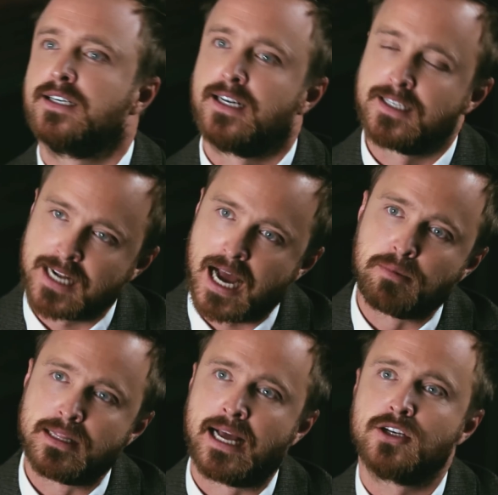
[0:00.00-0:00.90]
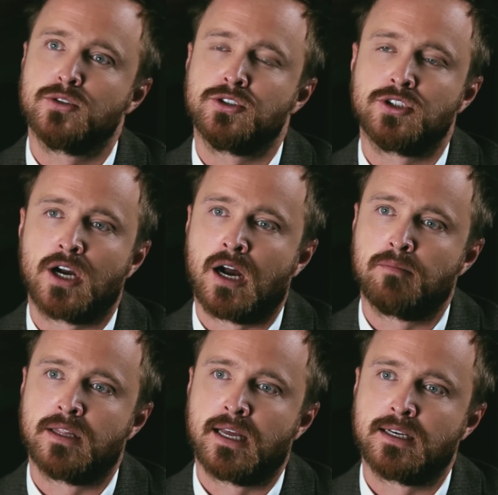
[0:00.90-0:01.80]
on top of that, do a job
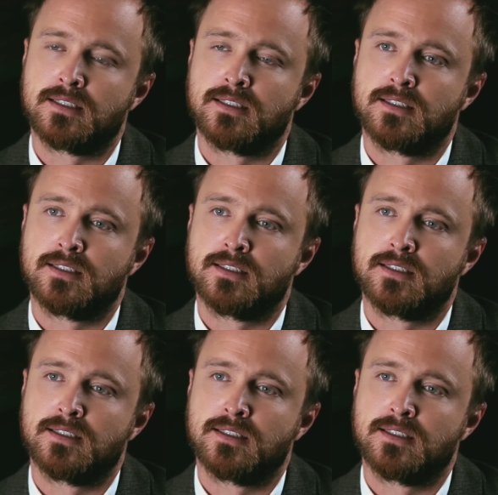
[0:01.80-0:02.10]
that